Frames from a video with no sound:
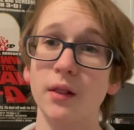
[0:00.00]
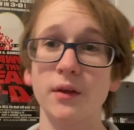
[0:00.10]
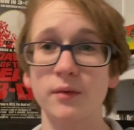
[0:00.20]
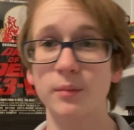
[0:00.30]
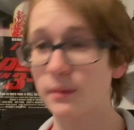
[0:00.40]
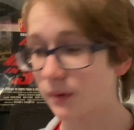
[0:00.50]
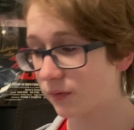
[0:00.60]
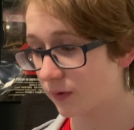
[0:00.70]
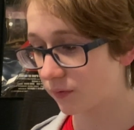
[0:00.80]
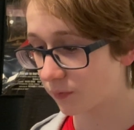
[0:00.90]
never be able to
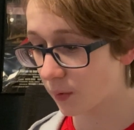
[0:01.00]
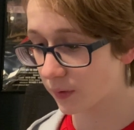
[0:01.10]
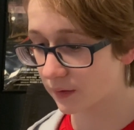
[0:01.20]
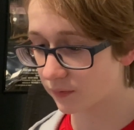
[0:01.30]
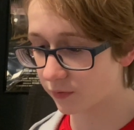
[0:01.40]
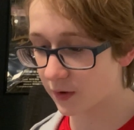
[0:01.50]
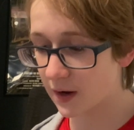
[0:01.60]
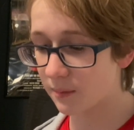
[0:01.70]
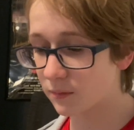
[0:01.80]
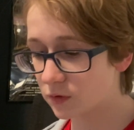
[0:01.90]
fit fully in
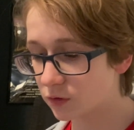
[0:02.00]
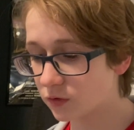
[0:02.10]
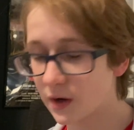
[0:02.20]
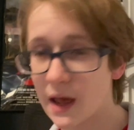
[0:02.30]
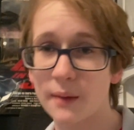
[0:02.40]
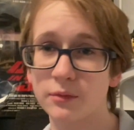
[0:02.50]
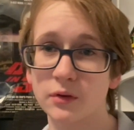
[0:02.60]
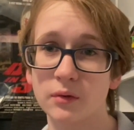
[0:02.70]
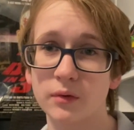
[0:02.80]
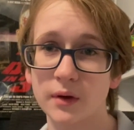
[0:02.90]
frame. Just an
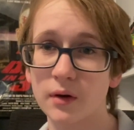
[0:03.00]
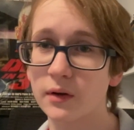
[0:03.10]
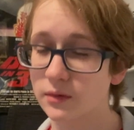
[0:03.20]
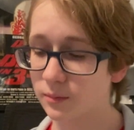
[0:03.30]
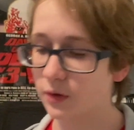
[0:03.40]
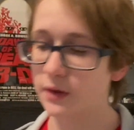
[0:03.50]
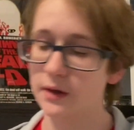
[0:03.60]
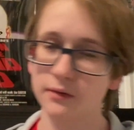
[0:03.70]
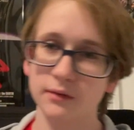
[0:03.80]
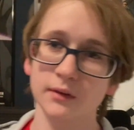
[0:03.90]
absolutely awesome
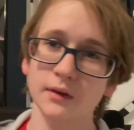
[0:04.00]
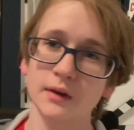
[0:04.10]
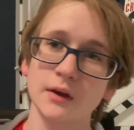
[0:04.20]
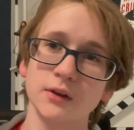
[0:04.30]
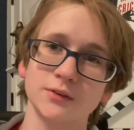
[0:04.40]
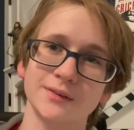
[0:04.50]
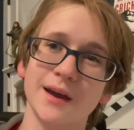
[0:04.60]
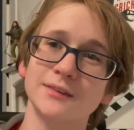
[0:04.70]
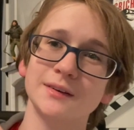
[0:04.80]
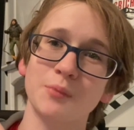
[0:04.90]
release.
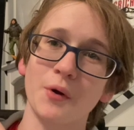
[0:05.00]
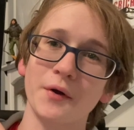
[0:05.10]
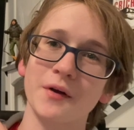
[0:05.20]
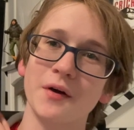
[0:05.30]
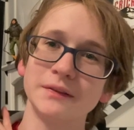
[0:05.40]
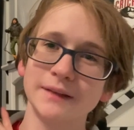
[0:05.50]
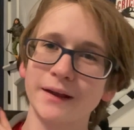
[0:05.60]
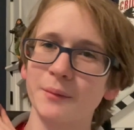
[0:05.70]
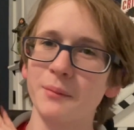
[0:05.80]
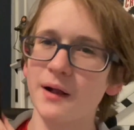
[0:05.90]
Jurassic Park on
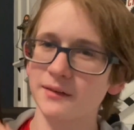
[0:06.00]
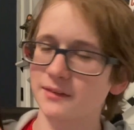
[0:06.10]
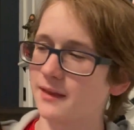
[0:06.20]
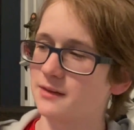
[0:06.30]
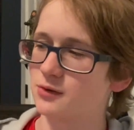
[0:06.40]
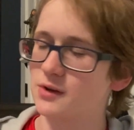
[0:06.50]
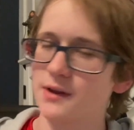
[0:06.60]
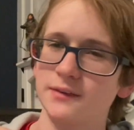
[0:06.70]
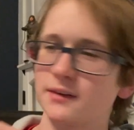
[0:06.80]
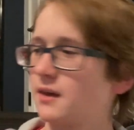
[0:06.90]
Letterbox
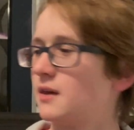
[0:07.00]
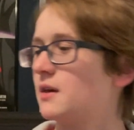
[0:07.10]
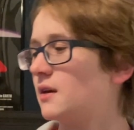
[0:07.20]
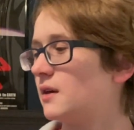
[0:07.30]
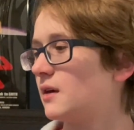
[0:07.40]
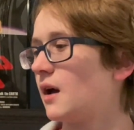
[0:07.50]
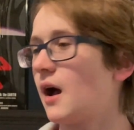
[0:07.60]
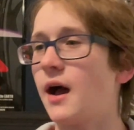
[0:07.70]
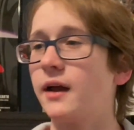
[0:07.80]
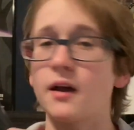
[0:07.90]
Laserdisc.
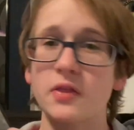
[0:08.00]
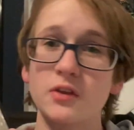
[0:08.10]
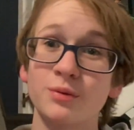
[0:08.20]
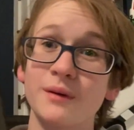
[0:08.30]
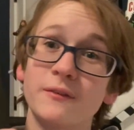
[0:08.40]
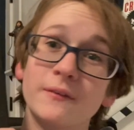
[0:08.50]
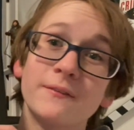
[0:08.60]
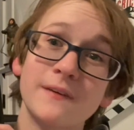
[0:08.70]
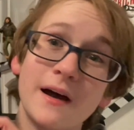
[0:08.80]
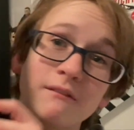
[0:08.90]
I got this one for
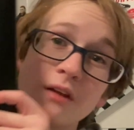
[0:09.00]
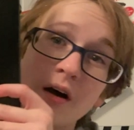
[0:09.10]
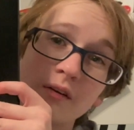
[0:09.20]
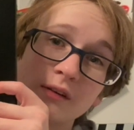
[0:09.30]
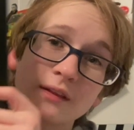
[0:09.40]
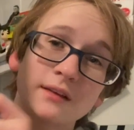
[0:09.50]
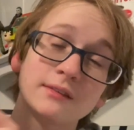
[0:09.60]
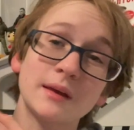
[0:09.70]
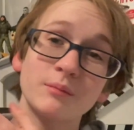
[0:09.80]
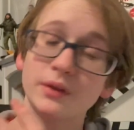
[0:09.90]
$5 at that
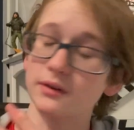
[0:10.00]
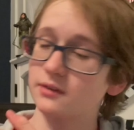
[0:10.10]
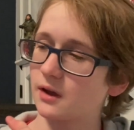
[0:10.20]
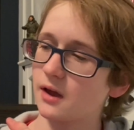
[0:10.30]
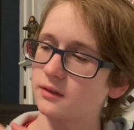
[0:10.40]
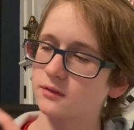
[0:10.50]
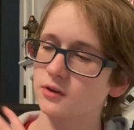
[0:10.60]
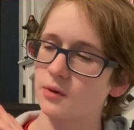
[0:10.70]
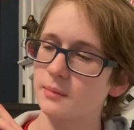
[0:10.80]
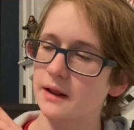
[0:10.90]
same place I got the
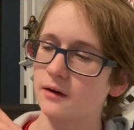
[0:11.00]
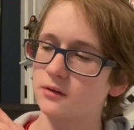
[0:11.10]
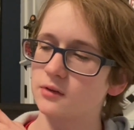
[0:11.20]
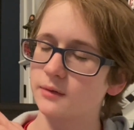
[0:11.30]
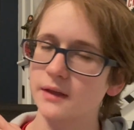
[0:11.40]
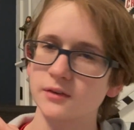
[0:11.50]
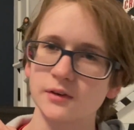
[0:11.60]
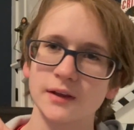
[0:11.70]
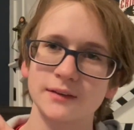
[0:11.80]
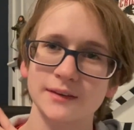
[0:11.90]
Terminator 2
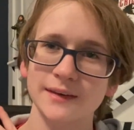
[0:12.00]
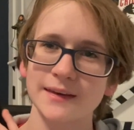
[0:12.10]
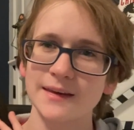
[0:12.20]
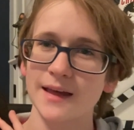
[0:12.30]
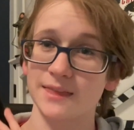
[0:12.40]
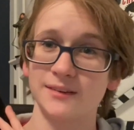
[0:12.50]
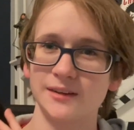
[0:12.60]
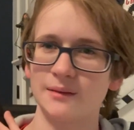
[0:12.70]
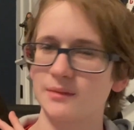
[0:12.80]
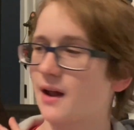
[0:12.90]
Laserdisc the
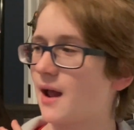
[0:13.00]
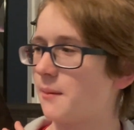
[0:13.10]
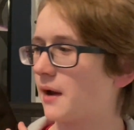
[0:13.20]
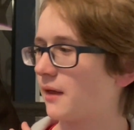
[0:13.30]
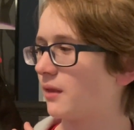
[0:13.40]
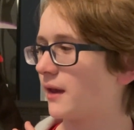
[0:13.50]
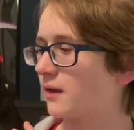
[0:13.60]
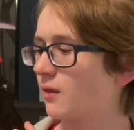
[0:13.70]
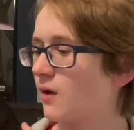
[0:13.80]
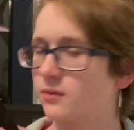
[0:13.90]
same time, and I like
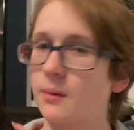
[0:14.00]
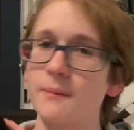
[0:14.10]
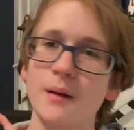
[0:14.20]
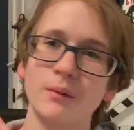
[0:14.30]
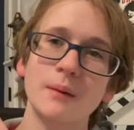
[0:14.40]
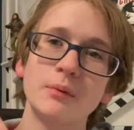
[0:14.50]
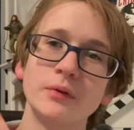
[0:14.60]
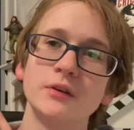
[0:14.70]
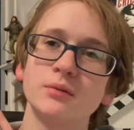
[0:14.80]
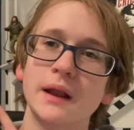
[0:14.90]
lost my mind when I pulled
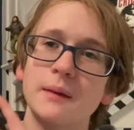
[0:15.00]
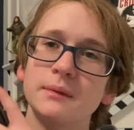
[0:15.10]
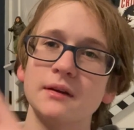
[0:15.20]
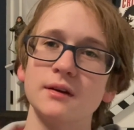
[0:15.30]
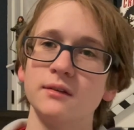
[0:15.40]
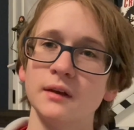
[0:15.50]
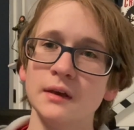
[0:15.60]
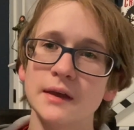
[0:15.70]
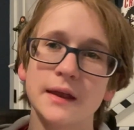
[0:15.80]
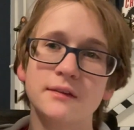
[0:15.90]
this one out because
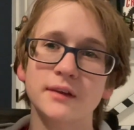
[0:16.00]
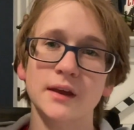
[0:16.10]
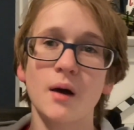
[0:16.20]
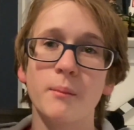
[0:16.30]
it is like a